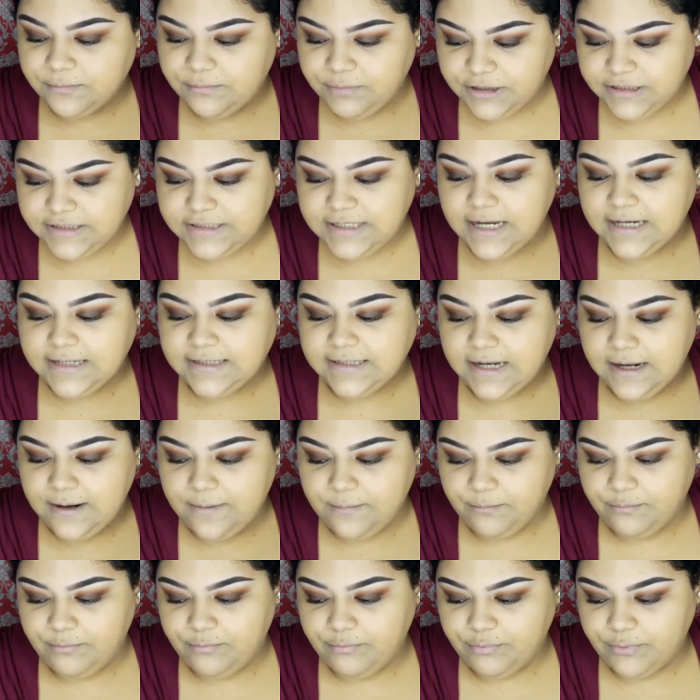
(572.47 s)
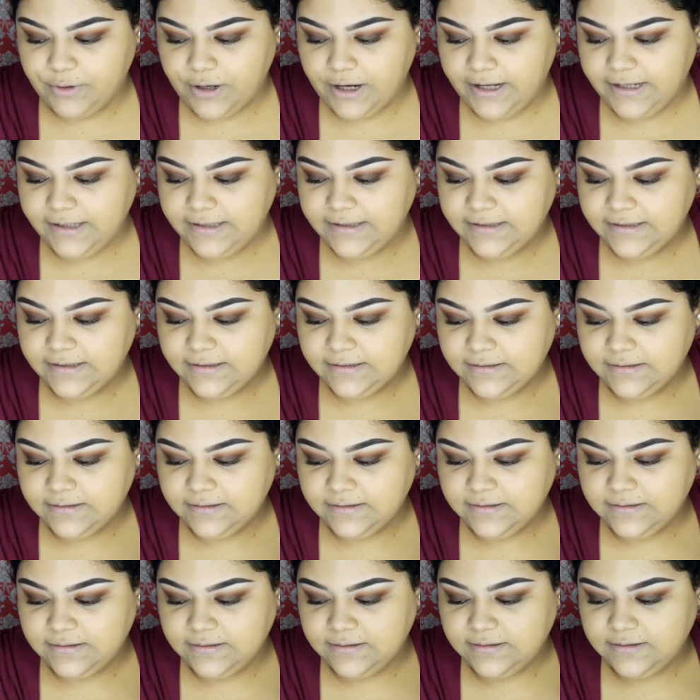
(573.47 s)
protect, and bright
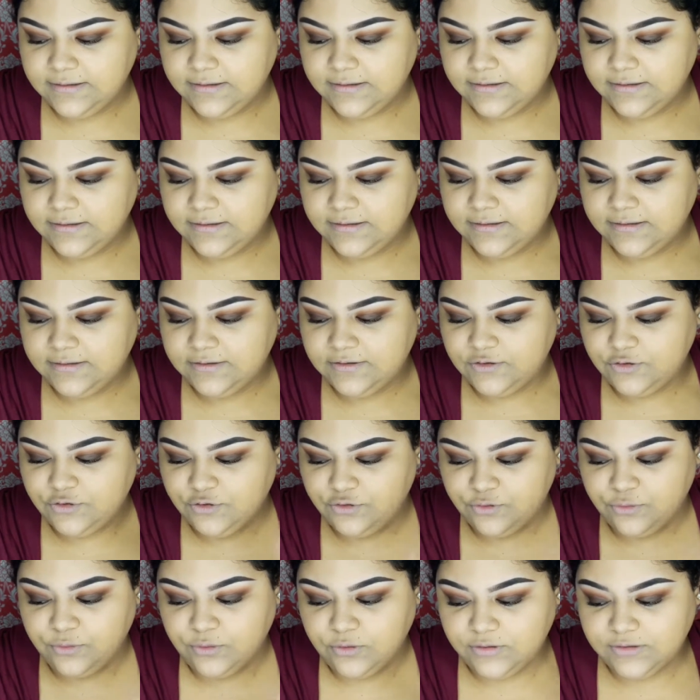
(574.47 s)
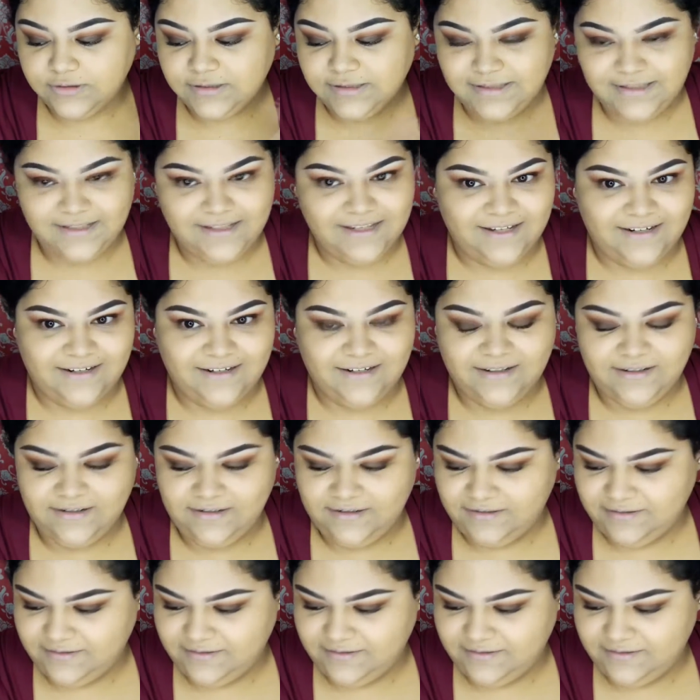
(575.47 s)
dual skin.